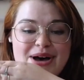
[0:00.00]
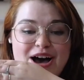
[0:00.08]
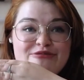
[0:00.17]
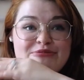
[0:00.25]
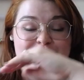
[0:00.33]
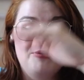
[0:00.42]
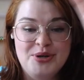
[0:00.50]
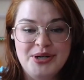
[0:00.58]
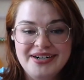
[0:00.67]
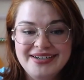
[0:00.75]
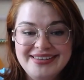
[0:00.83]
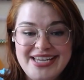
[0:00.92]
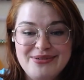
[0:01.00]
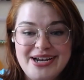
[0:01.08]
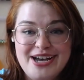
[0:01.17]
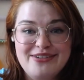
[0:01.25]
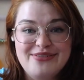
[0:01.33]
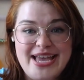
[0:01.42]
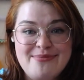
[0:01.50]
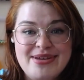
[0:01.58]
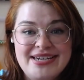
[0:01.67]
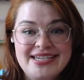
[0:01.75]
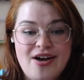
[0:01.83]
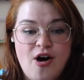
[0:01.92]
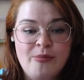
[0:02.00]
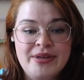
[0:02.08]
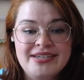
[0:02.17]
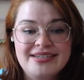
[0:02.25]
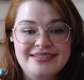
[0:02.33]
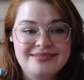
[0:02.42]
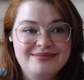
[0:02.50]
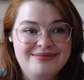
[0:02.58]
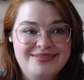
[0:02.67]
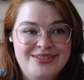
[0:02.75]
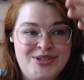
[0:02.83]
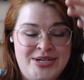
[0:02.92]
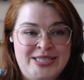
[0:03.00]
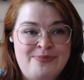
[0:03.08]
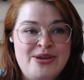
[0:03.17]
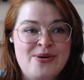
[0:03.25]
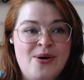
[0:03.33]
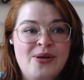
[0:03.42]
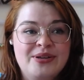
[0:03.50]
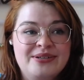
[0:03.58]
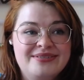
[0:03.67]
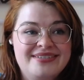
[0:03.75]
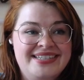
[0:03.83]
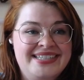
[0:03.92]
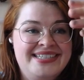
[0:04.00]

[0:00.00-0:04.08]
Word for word: off before they write off Aemond and Aemond and Crispy Cole and